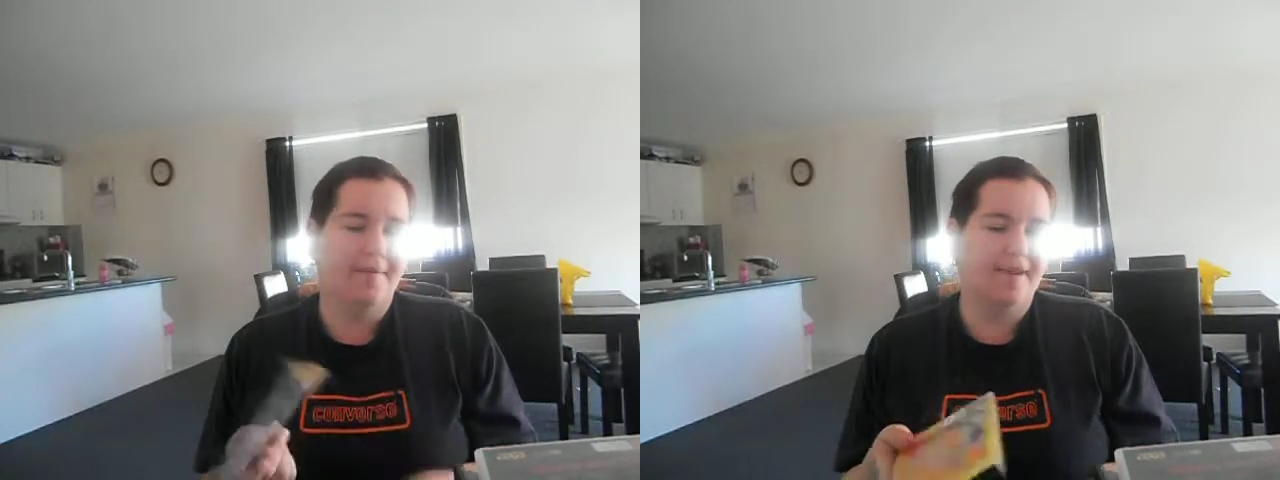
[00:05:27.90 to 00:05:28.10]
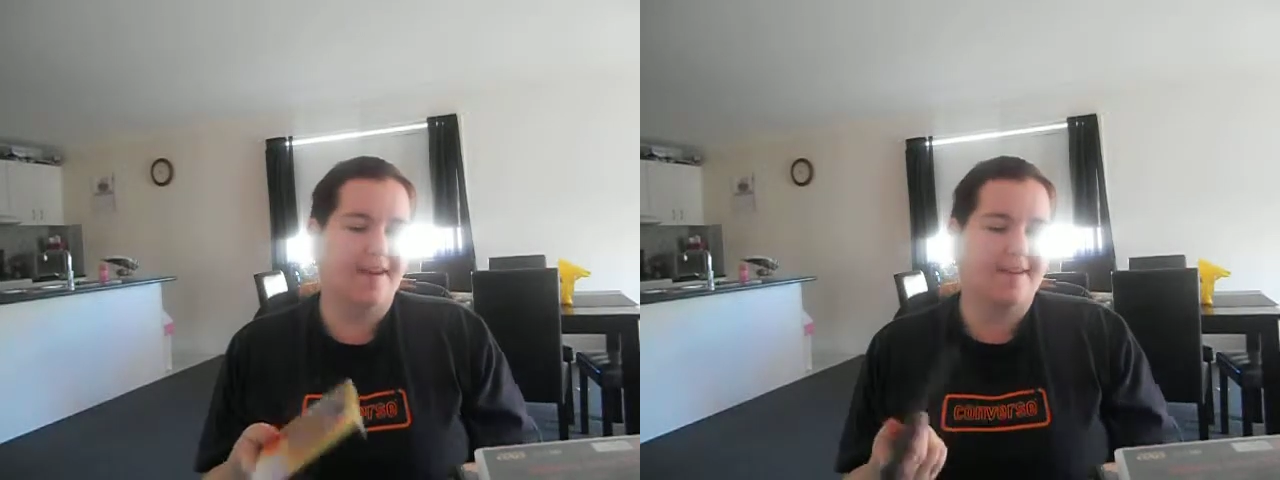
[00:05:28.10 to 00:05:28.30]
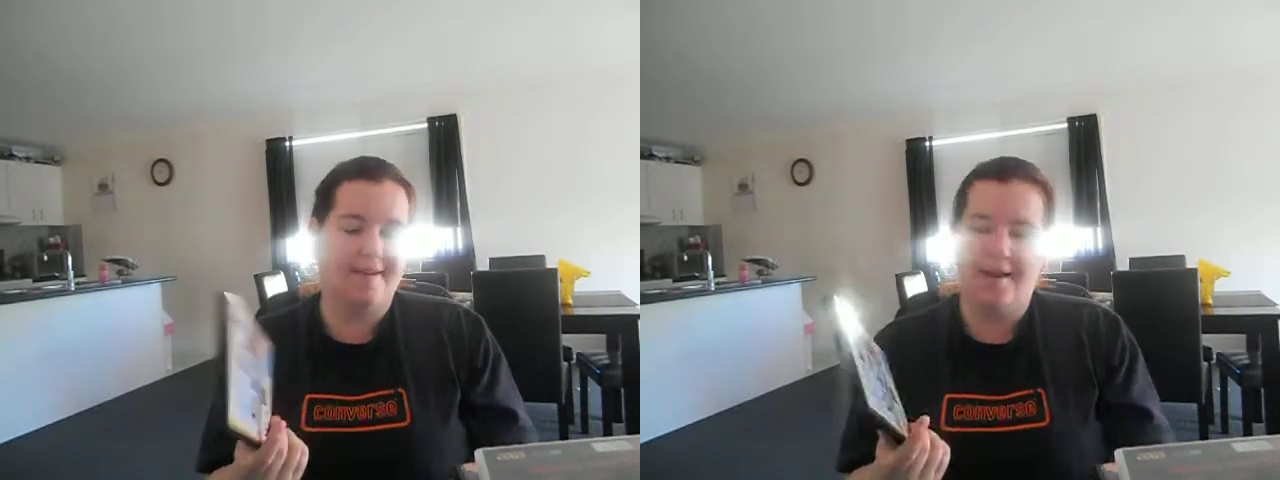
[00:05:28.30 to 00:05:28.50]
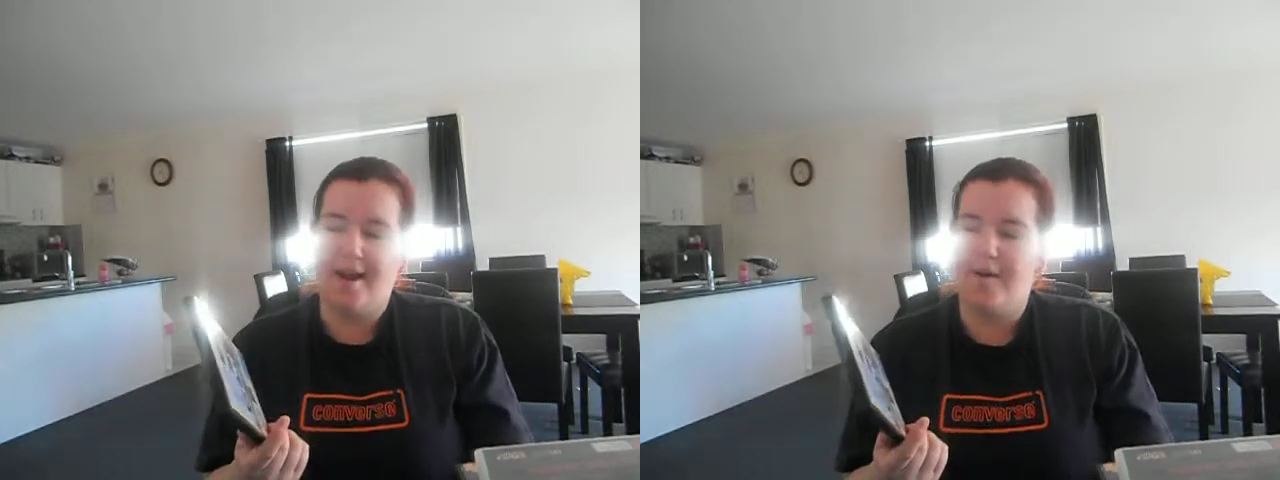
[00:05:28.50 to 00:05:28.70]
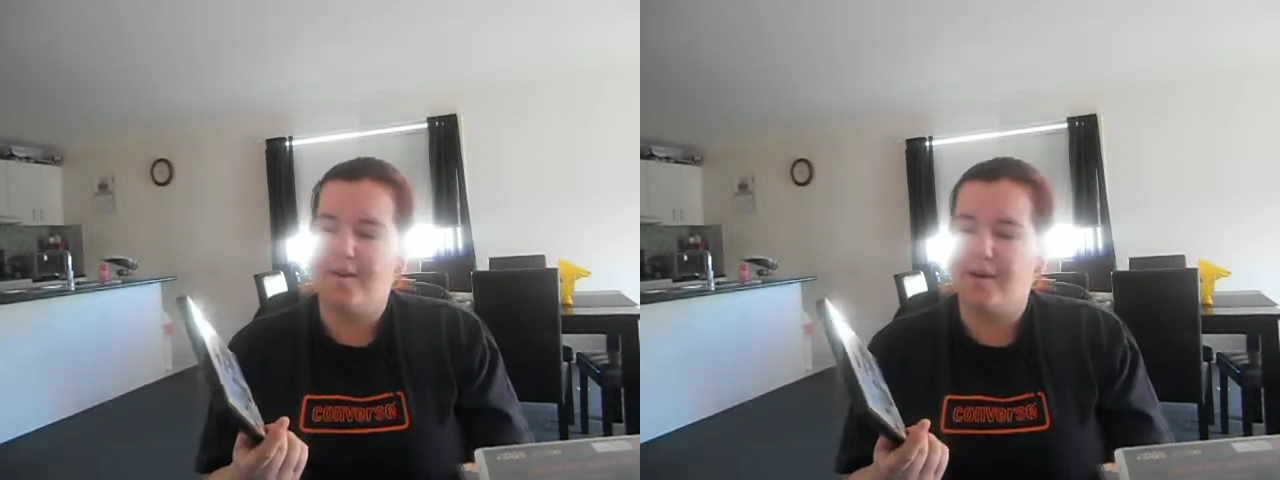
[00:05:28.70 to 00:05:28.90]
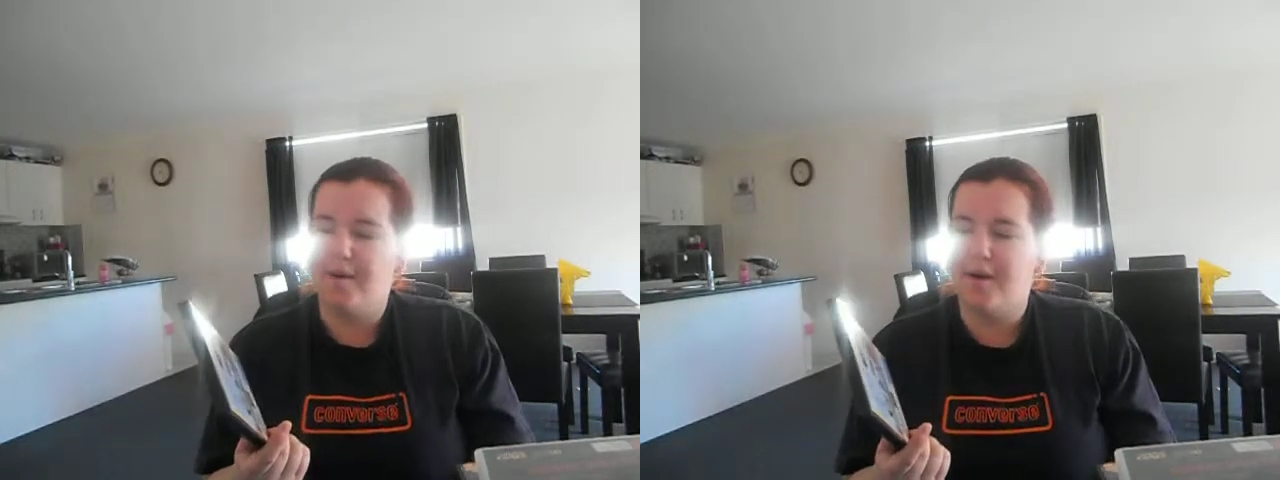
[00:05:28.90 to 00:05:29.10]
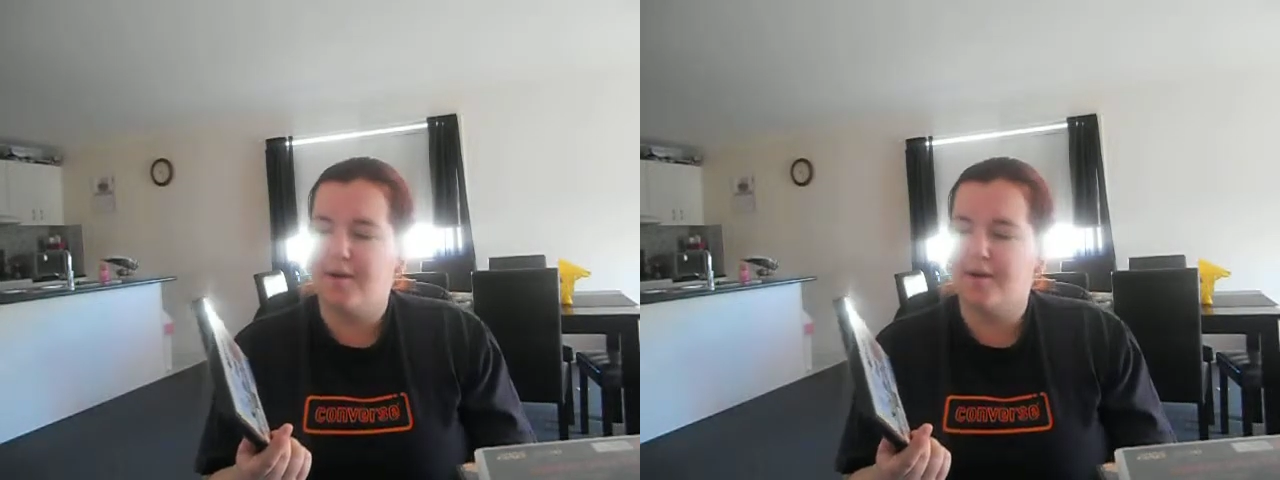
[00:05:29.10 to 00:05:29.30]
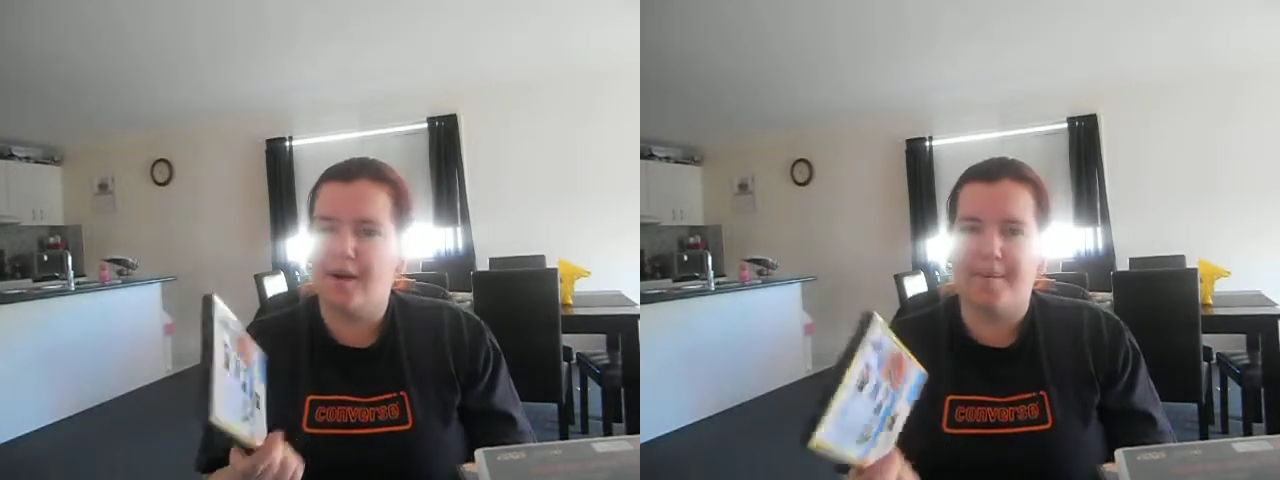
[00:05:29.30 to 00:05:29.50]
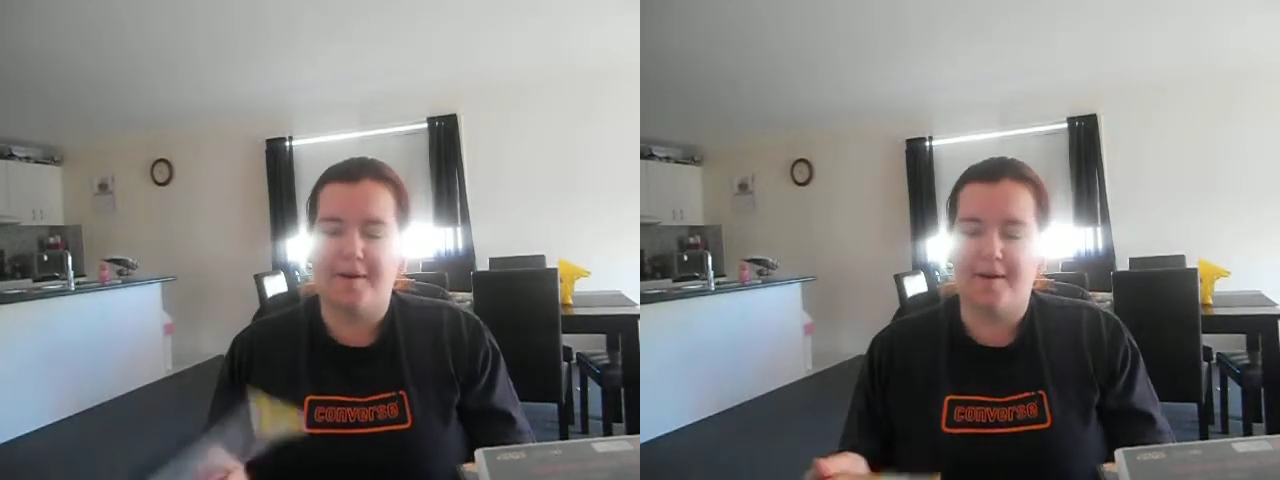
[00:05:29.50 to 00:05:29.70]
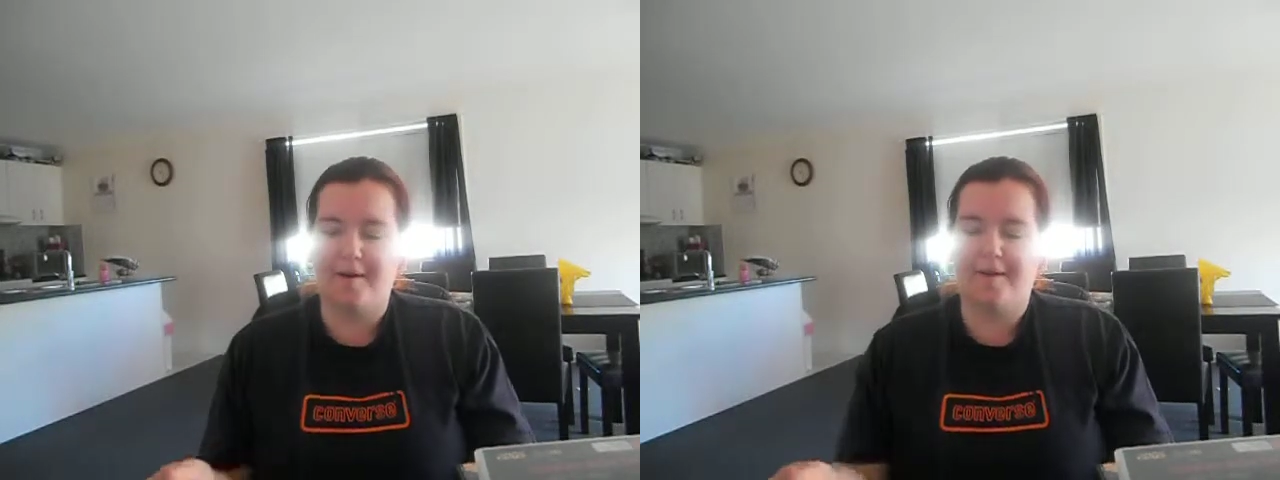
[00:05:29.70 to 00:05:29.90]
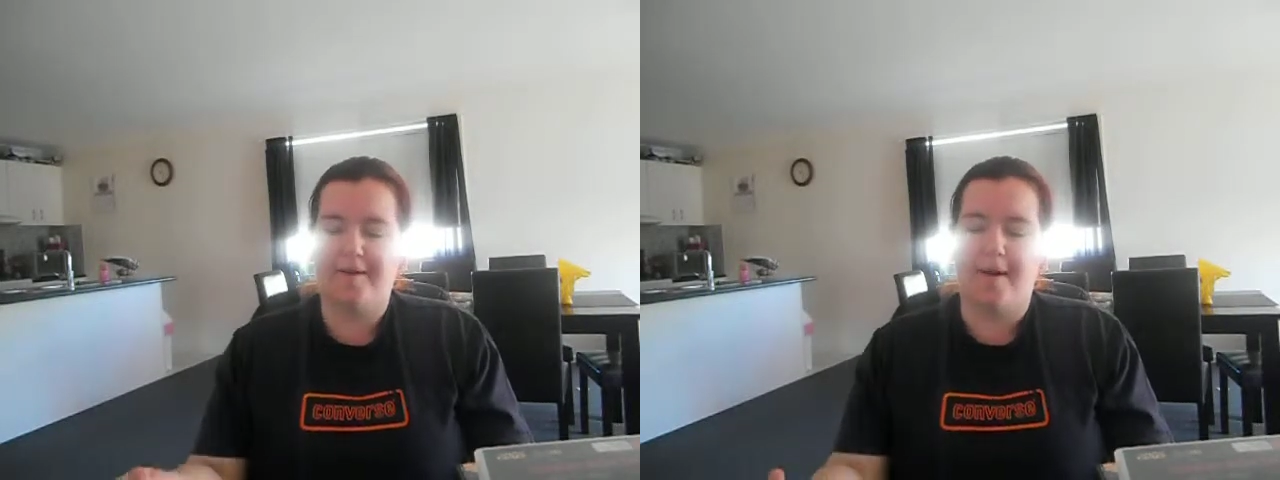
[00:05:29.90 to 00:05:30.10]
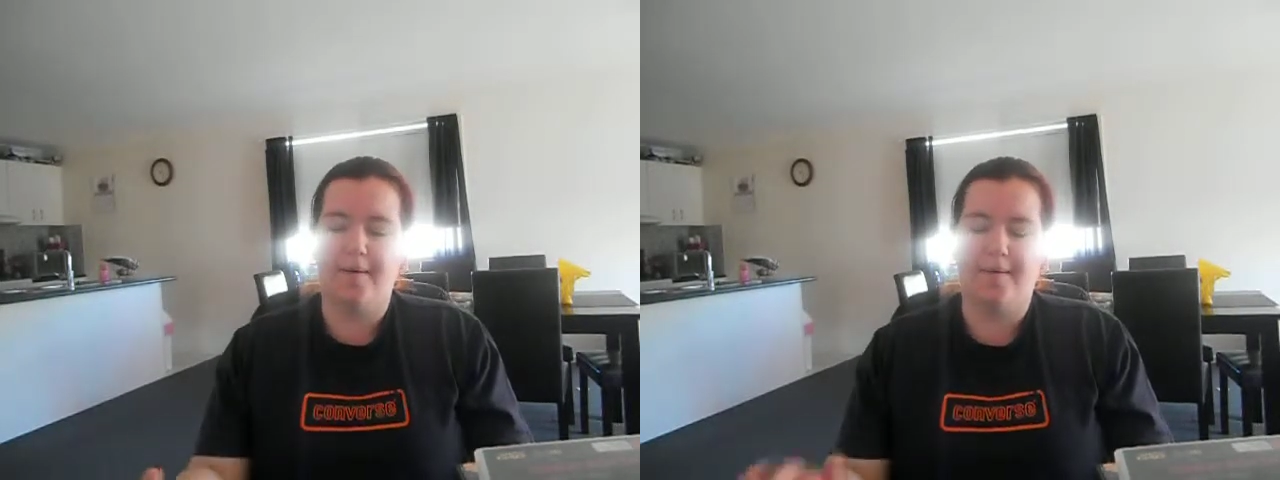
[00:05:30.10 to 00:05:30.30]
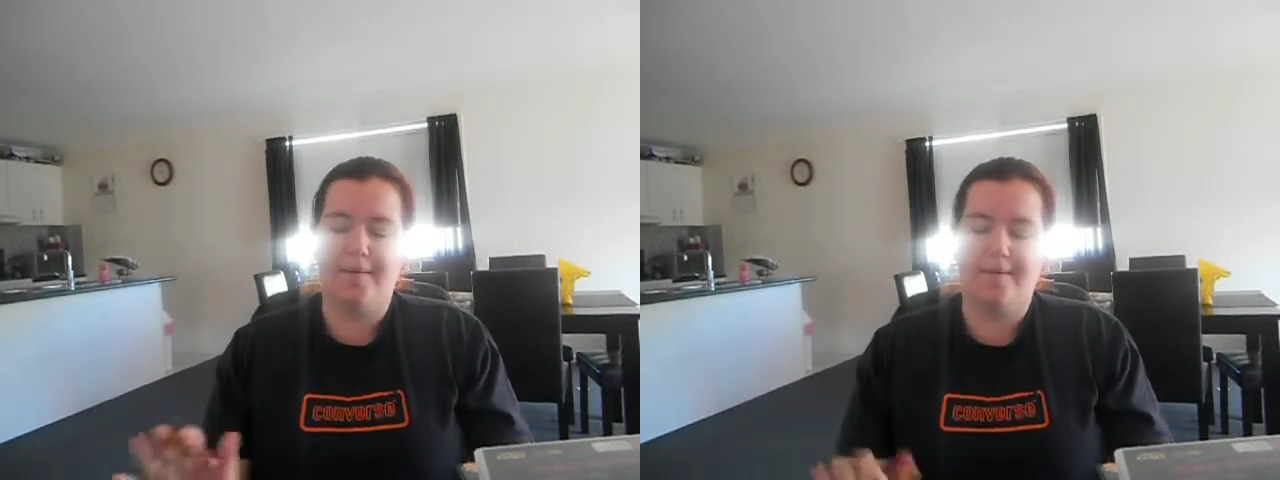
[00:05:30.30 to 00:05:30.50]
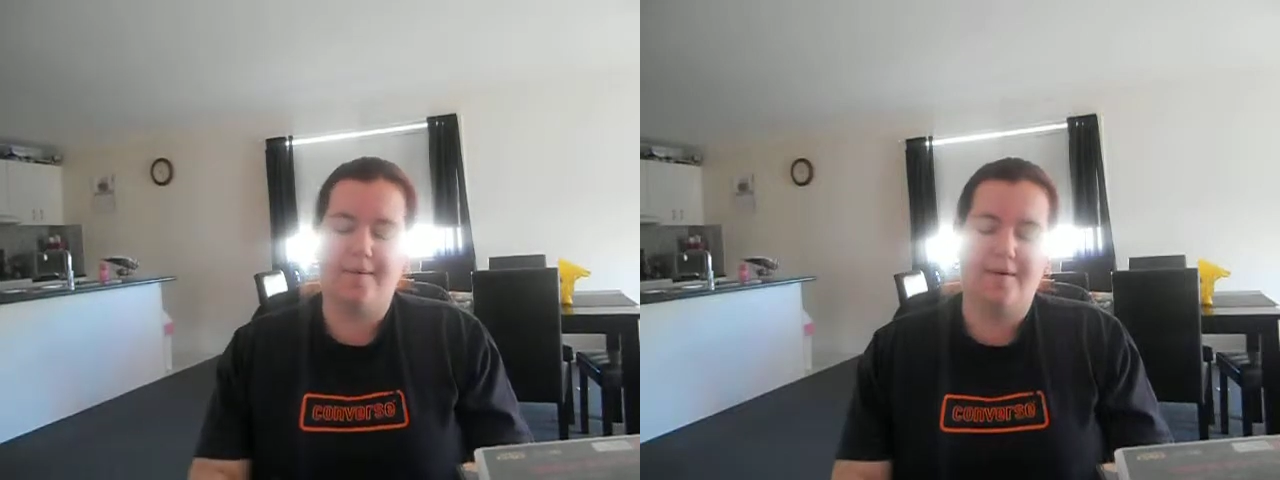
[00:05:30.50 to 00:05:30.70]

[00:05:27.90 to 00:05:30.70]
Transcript: Yesterday when I went shopping, they were